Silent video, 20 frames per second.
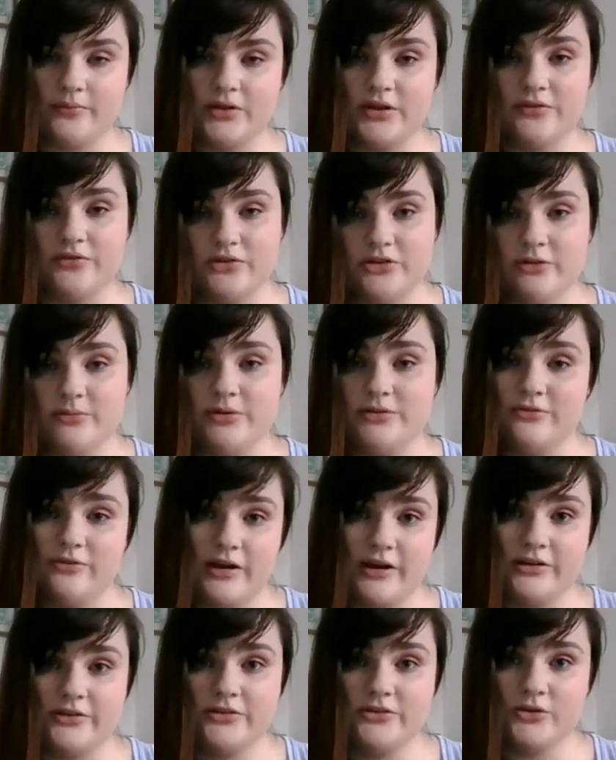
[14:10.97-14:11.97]
give you some
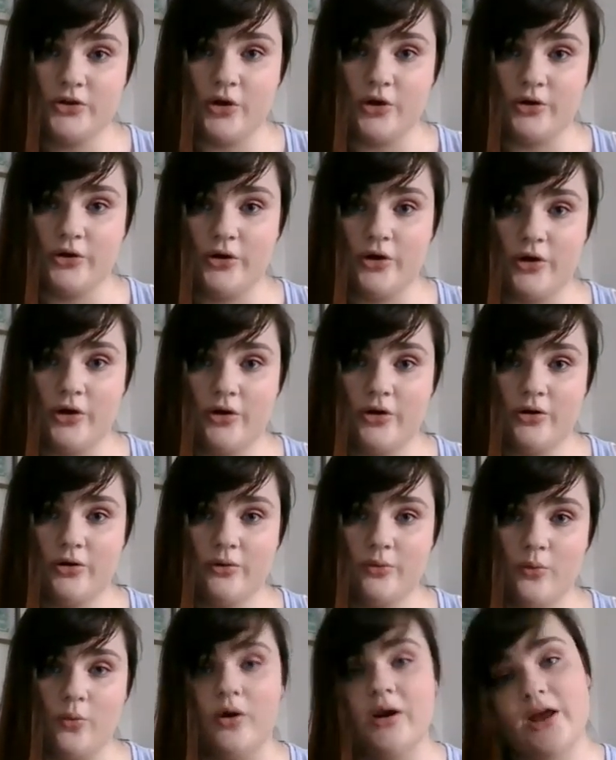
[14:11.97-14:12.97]
advice on
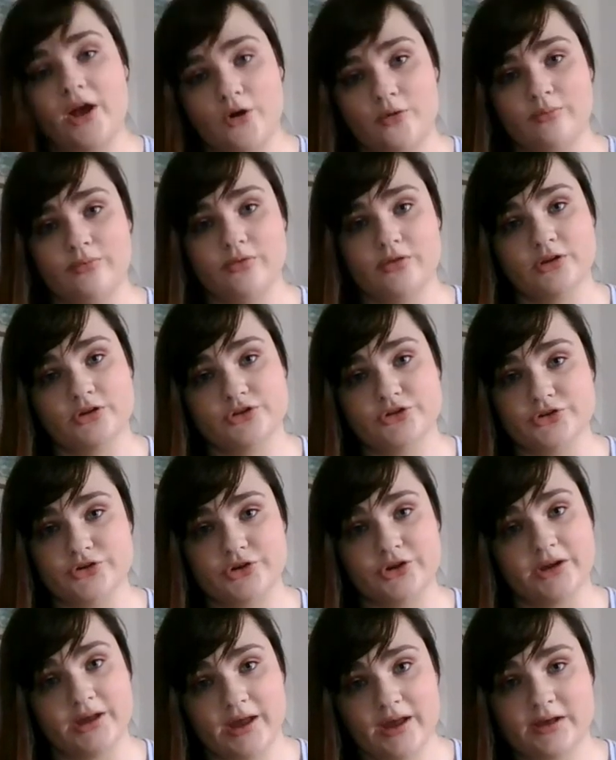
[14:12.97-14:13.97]
what help that you
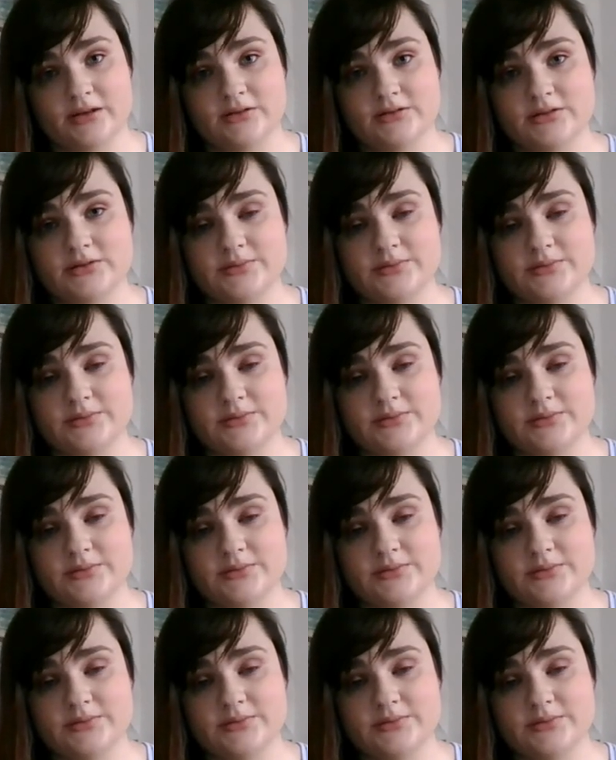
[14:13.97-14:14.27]
can get.